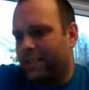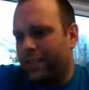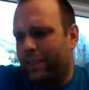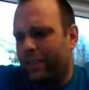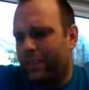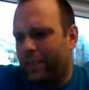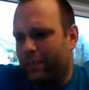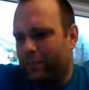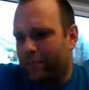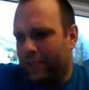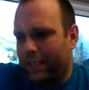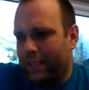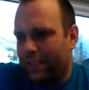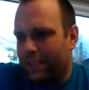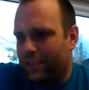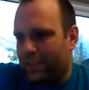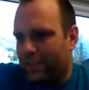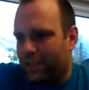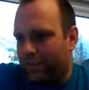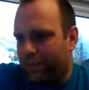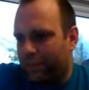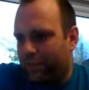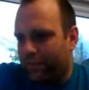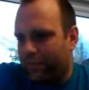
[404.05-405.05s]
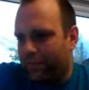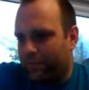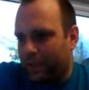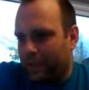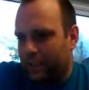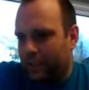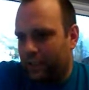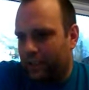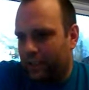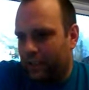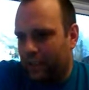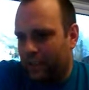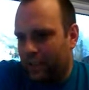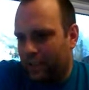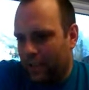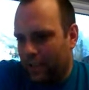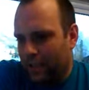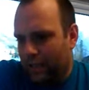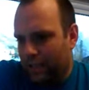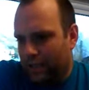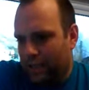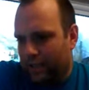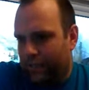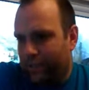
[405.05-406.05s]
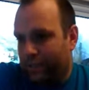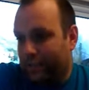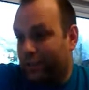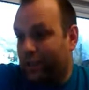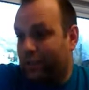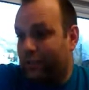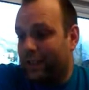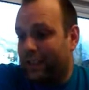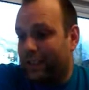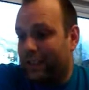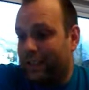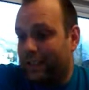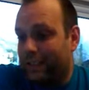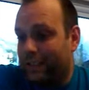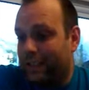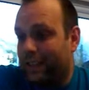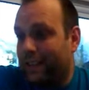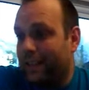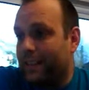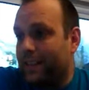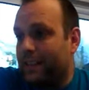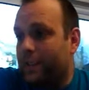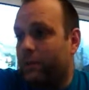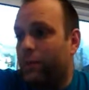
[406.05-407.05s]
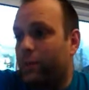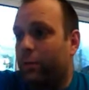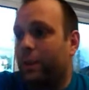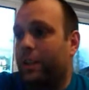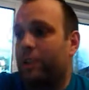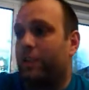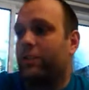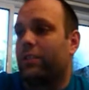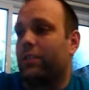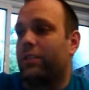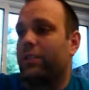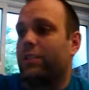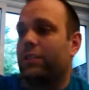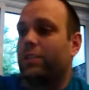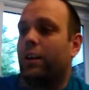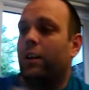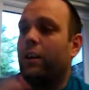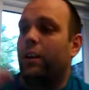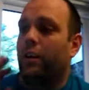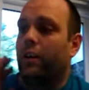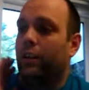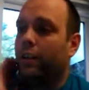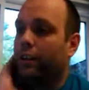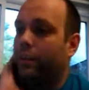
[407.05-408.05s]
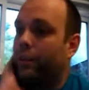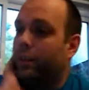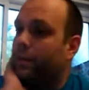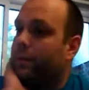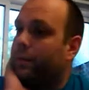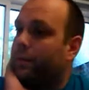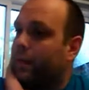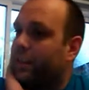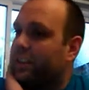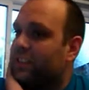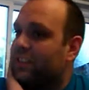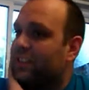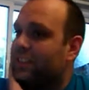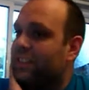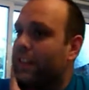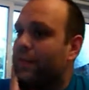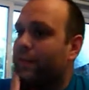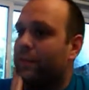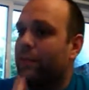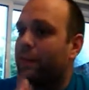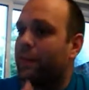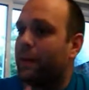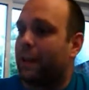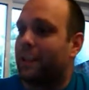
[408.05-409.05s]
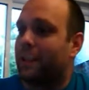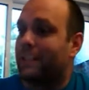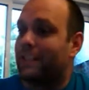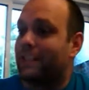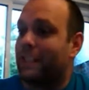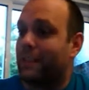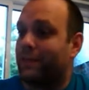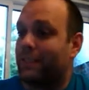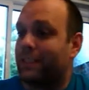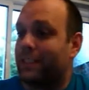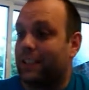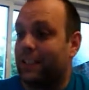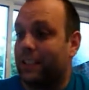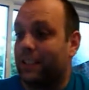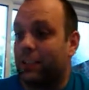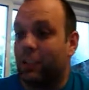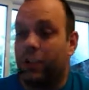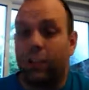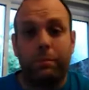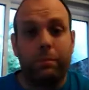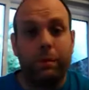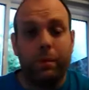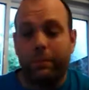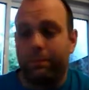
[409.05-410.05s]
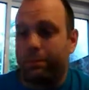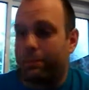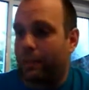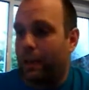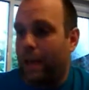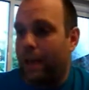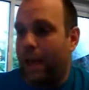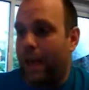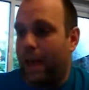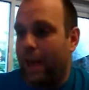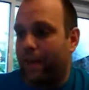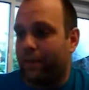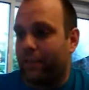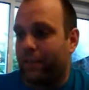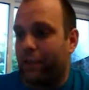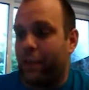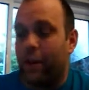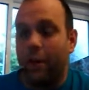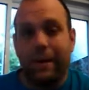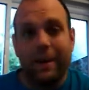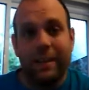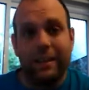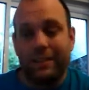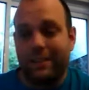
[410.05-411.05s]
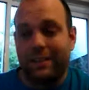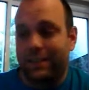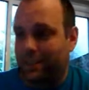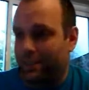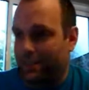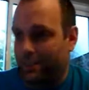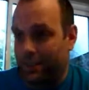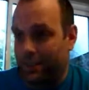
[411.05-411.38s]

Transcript: Have a little read, just some information if you're interested, and then there's some questions on question 7 on page 17 you could probably have a go at.